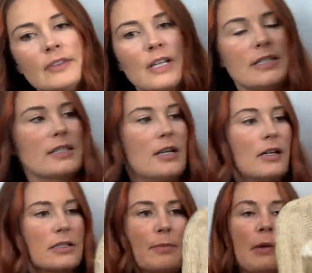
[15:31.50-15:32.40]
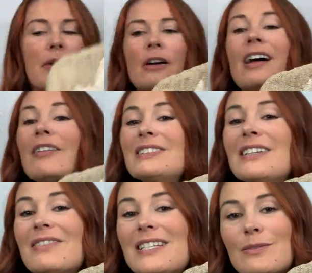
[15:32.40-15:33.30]
That sucks. Maybe I'll have to
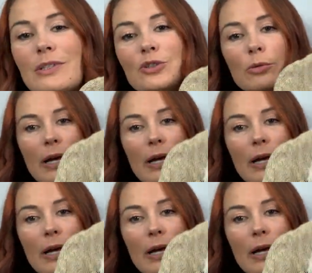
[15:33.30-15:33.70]
give this one to a